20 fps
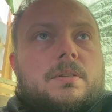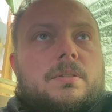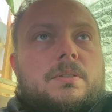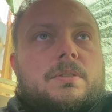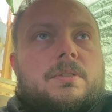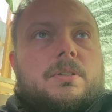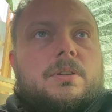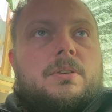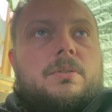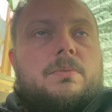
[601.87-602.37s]

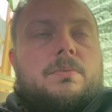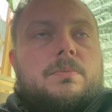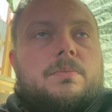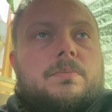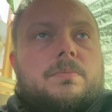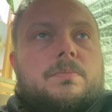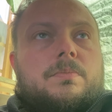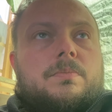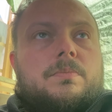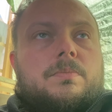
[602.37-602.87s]
So
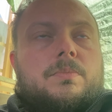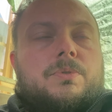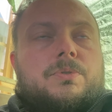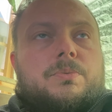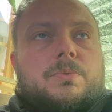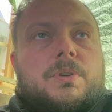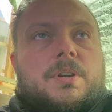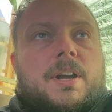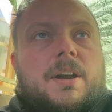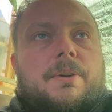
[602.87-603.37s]

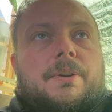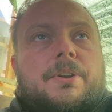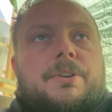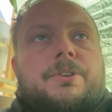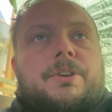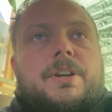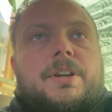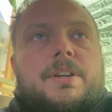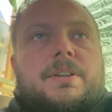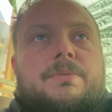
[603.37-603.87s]
we'll carry on
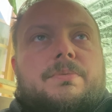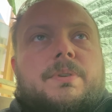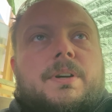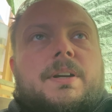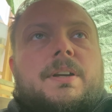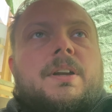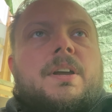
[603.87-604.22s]
doing it this way.